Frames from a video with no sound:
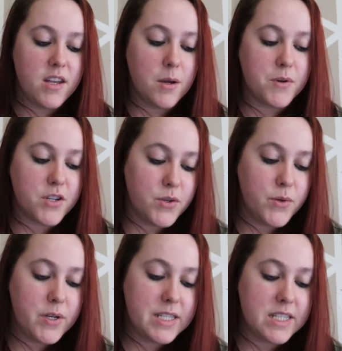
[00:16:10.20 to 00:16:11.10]
number
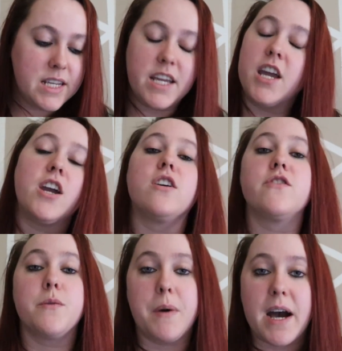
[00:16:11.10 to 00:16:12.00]
two is to take care
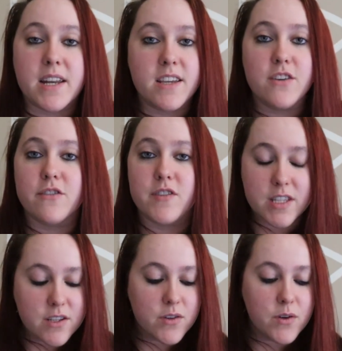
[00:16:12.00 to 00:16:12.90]
of your body your
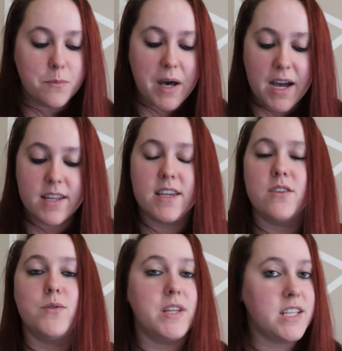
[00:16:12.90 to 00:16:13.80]
physical body
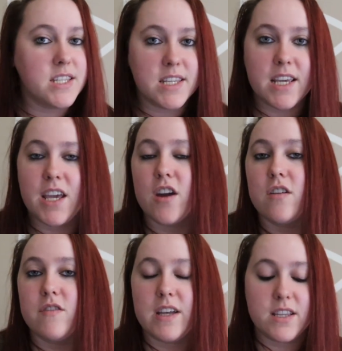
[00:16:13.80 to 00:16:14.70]
you need to take
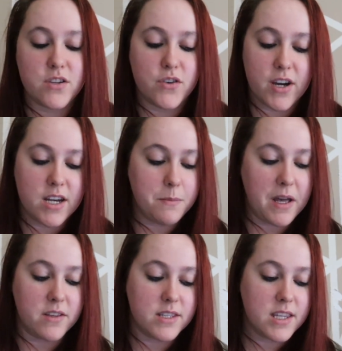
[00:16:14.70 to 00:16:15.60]
care of it to create a
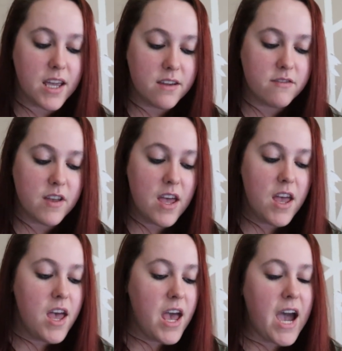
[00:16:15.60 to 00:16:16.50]
balanced life
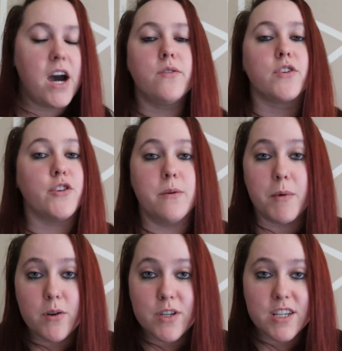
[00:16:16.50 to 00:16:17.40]
how are your
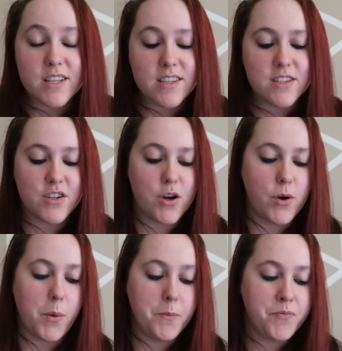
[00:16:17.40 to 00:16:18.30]
emotions you
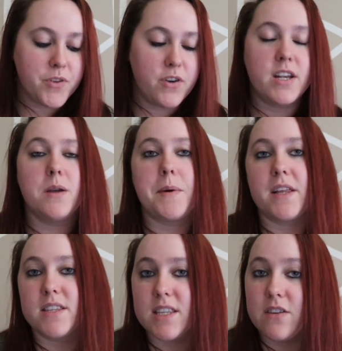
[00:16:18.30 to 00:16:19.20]
know creating a
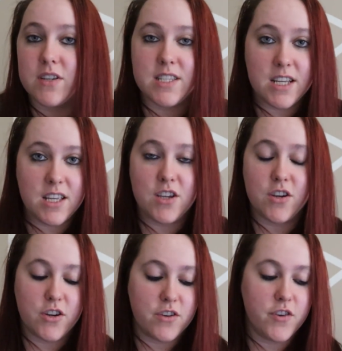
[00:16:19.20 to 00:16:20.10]
balanced life is taking
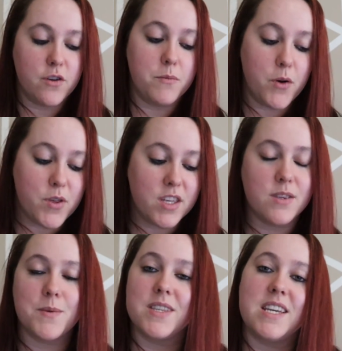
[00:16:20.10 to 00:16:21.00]
care of your
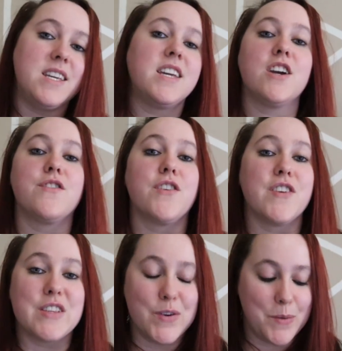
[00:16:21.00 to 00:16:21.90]
emotions while taking care of your
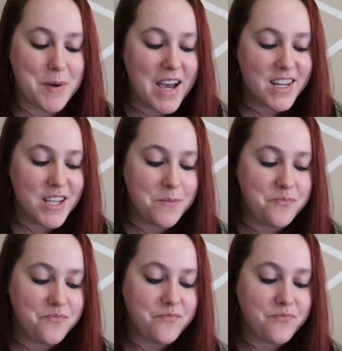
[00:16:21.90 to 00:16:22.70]
physical body